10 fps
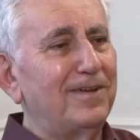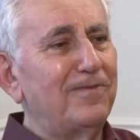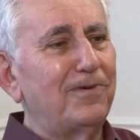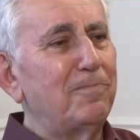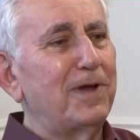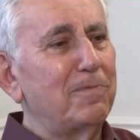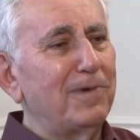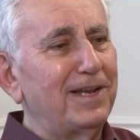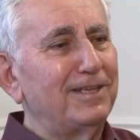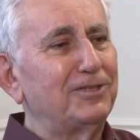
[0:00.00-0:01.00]
for my
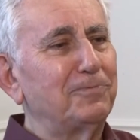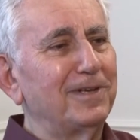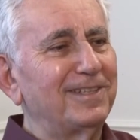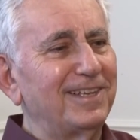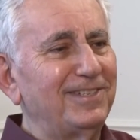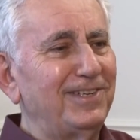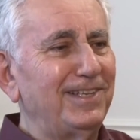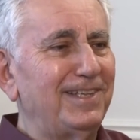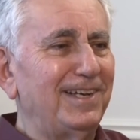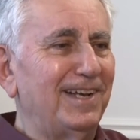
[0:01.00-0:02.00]
management at
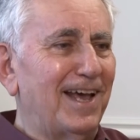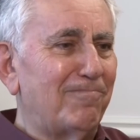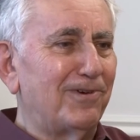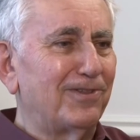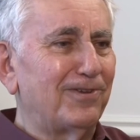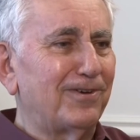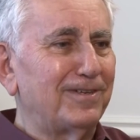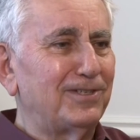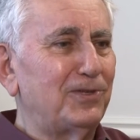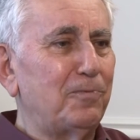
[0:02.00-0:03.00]
G T E
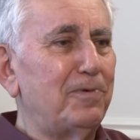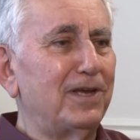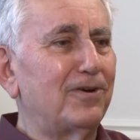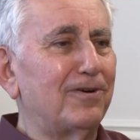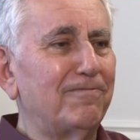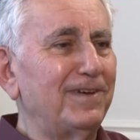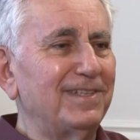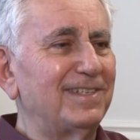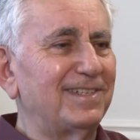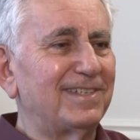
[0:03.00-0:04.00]
Laboratories to be
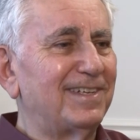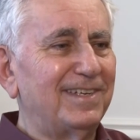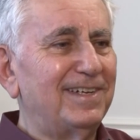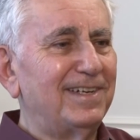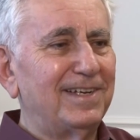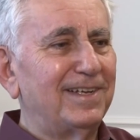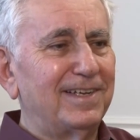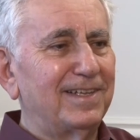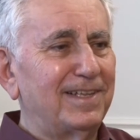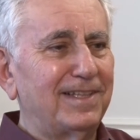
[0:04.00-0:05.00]
convinced
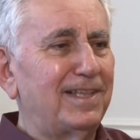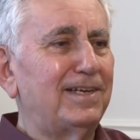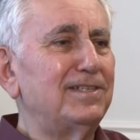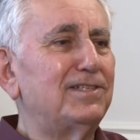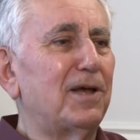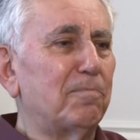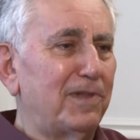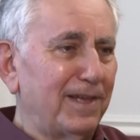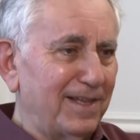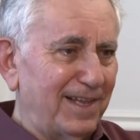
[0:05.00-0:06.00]
that there is
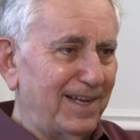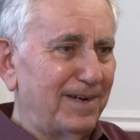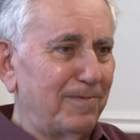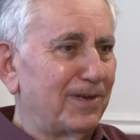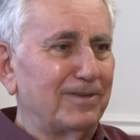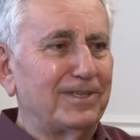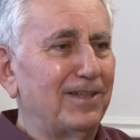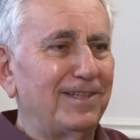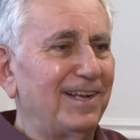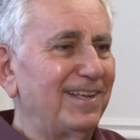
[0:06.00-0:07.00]
something there, because
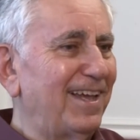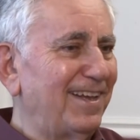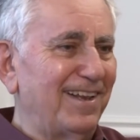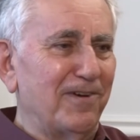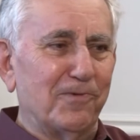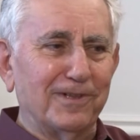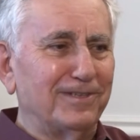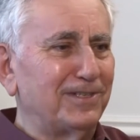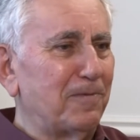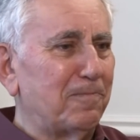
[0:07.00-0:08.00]
until then they
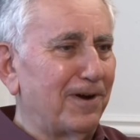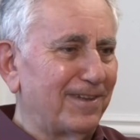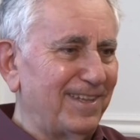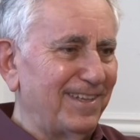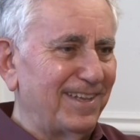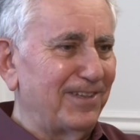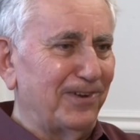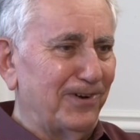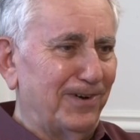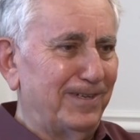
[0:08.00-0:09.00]
wouldn't support it at
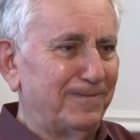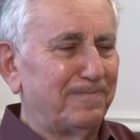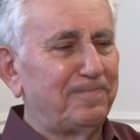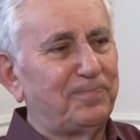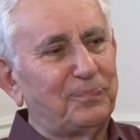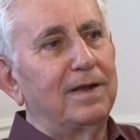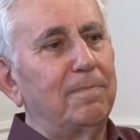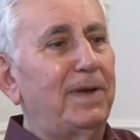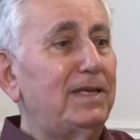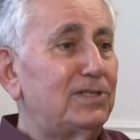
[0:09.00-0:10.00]
all.
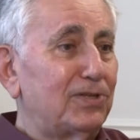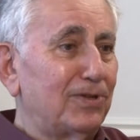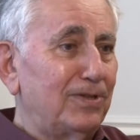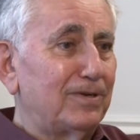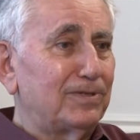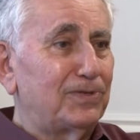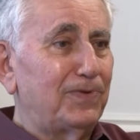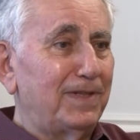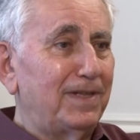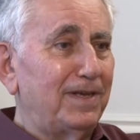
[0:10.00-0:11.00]
Based on those
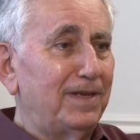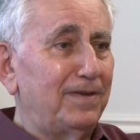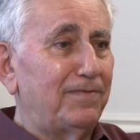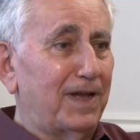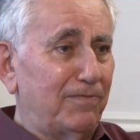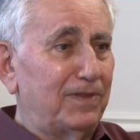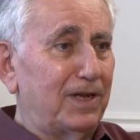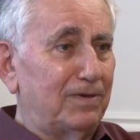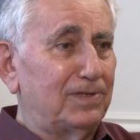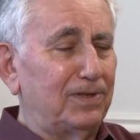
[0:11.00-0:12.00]
twenty-five
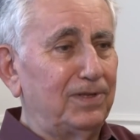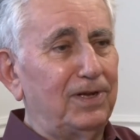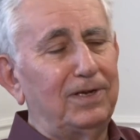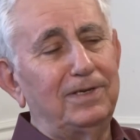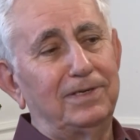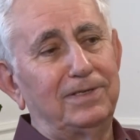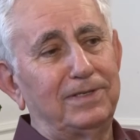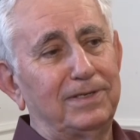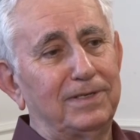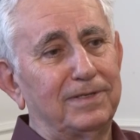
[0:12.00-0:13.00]
thousand
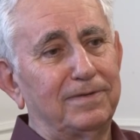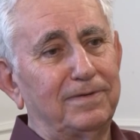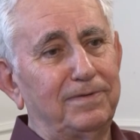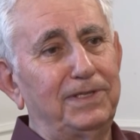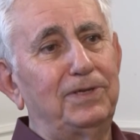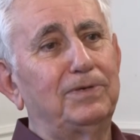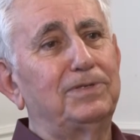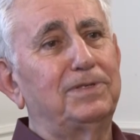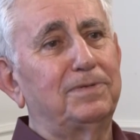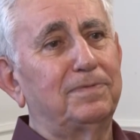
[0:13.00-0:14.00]
dollars, with
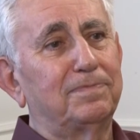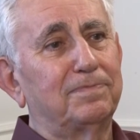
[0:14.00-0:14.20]
those,